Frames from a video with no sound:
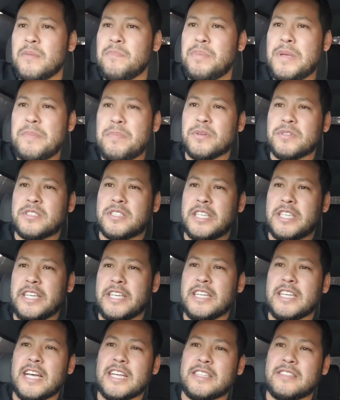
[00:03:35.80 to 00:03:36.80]
people
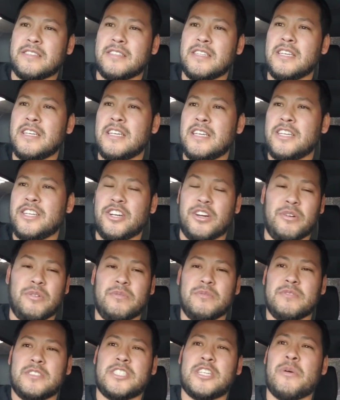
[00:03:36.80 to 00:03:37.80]
see that, you
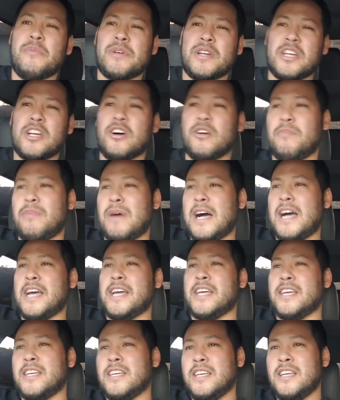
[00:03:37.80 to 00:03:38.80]
know, someone could go
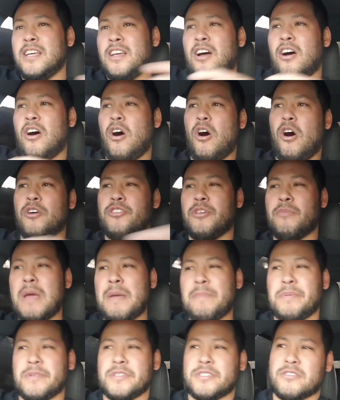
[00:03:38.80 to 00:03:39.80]
buy all the
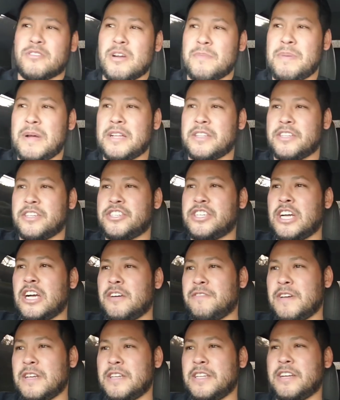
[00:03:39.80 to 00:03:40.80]
maple syrup out of the
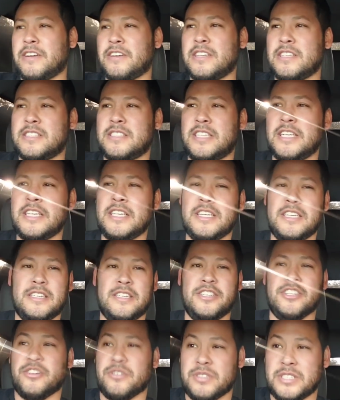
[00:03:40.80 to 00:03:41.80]
shelf and they're gonna see,
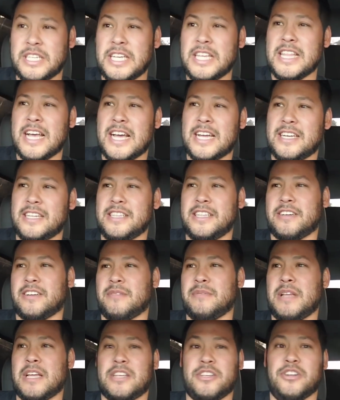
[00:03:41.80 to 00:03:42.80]
you know, see that and they're
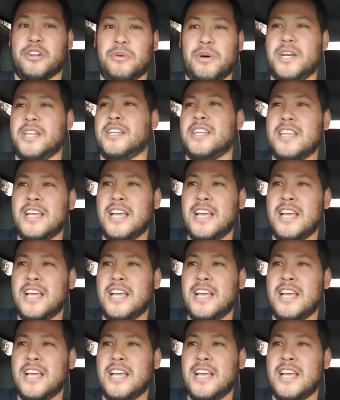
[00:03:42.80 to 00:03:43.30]
gonna be like, you know what?